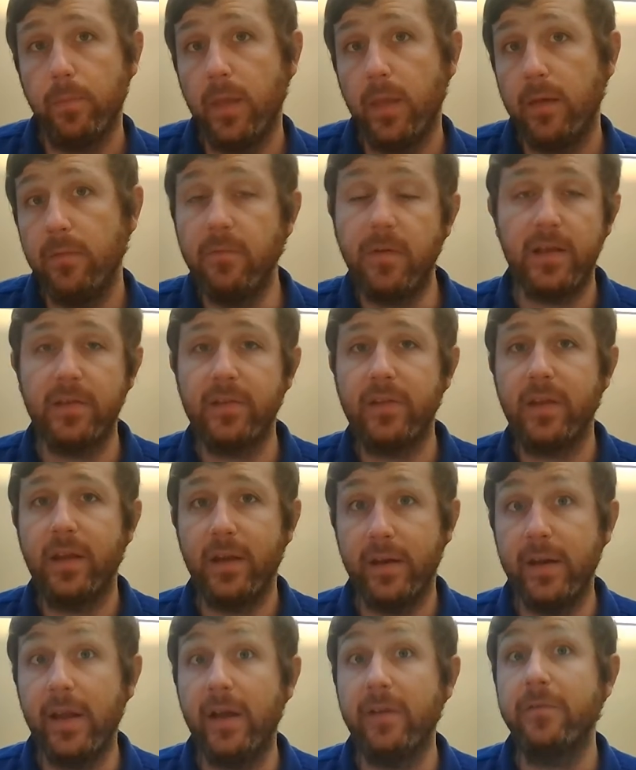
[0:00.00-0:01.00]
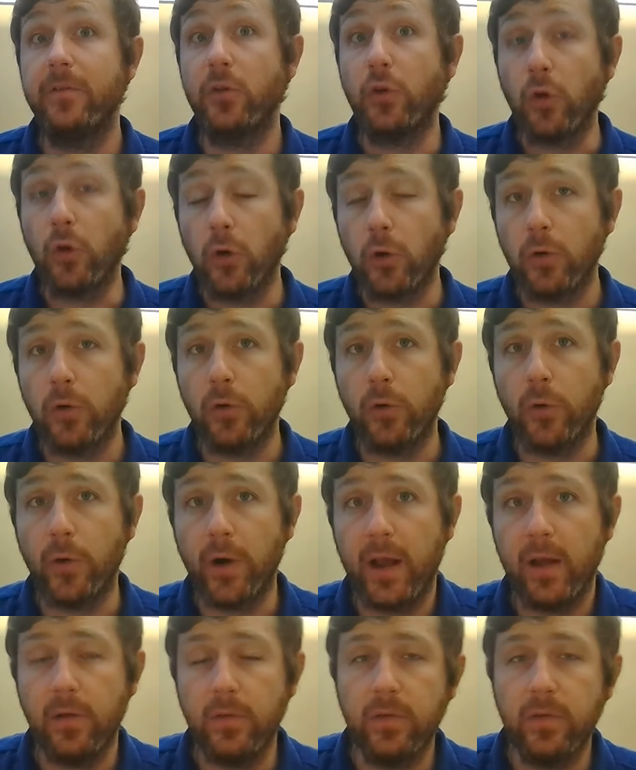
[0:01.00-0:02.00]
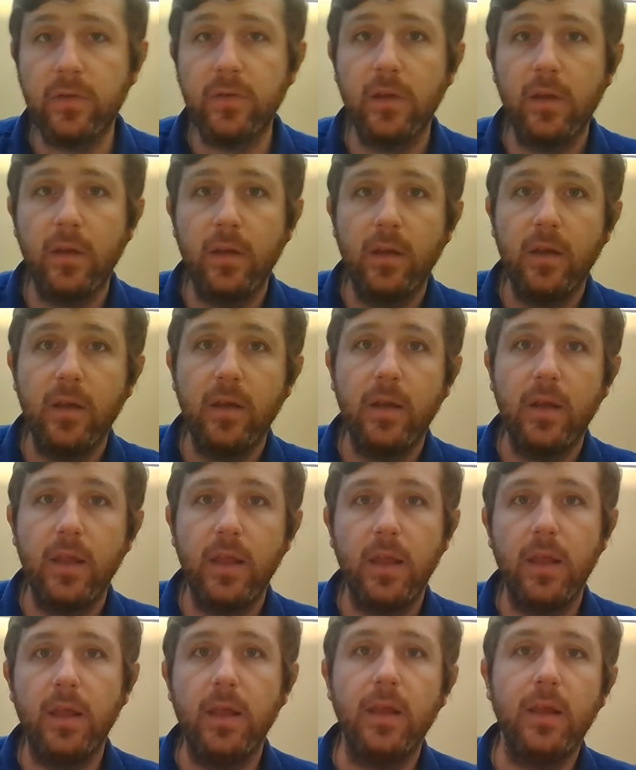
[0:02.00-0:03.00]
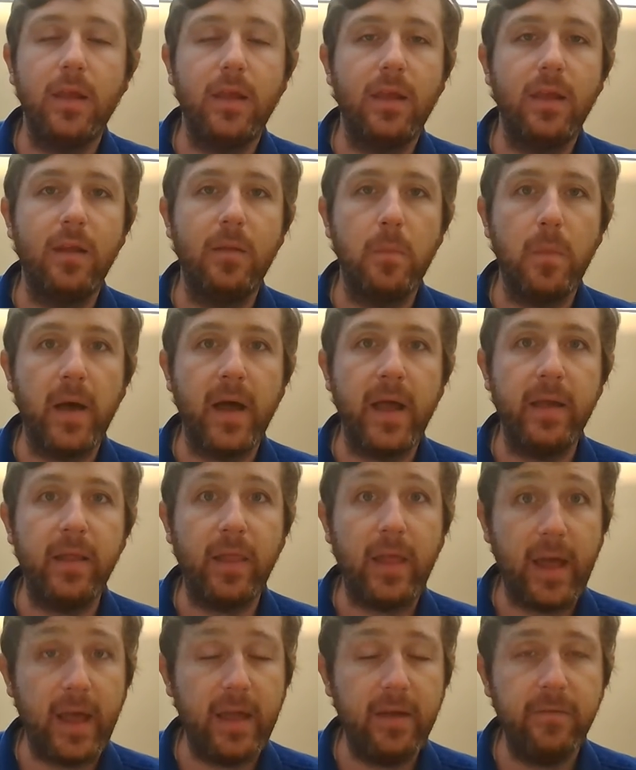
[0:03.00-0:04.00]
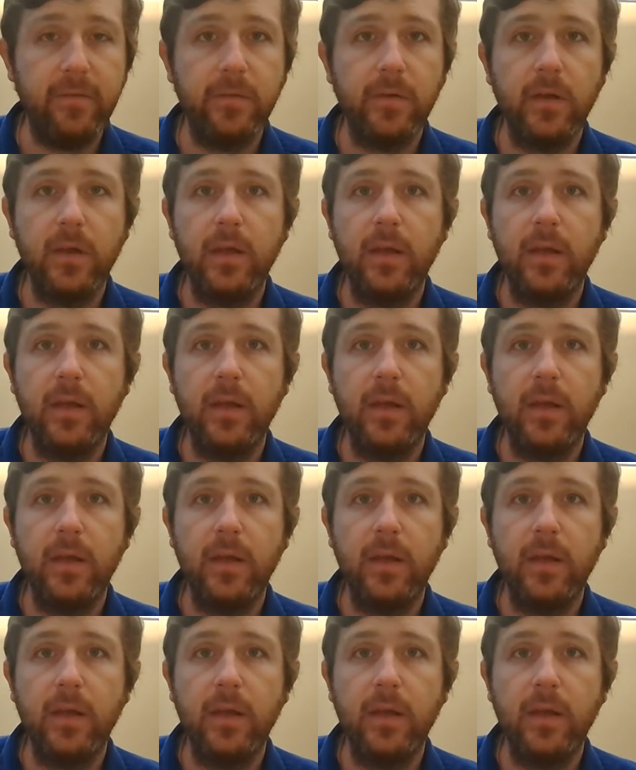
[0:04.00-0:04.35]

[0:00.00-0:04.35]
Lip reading: invested in enough turnarounds in my life